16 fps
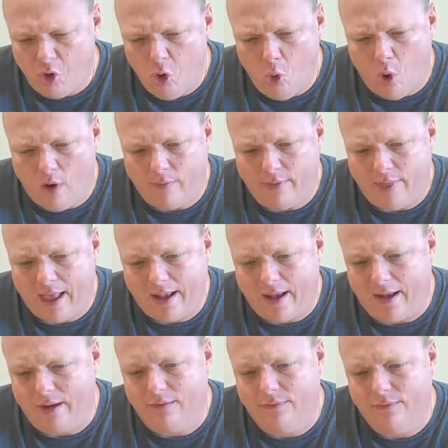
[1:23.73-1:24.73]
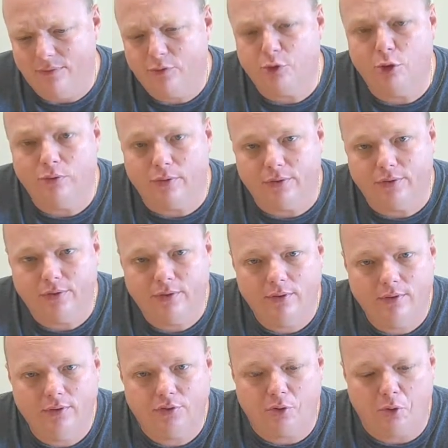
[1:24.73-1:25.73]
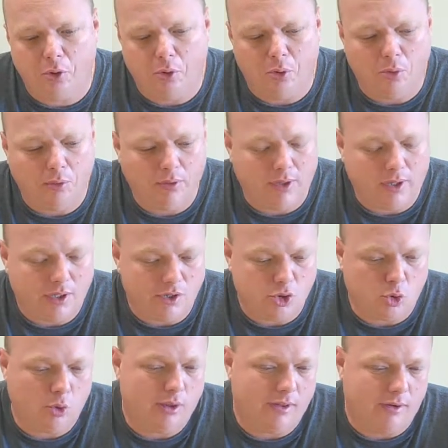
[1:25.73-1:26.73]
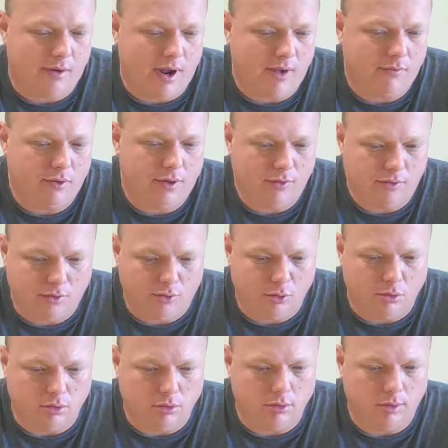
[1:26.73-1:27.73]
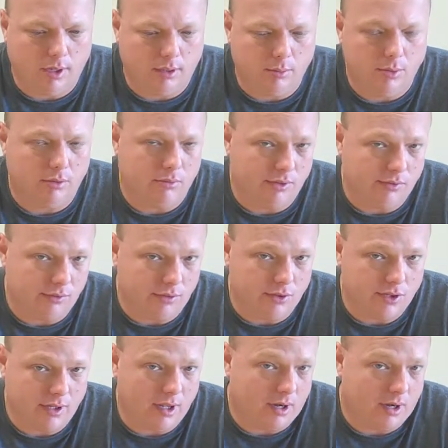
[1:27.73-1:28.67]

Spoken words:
who offered that kind of service. So shortly thereafter, I started doing a little bit of research.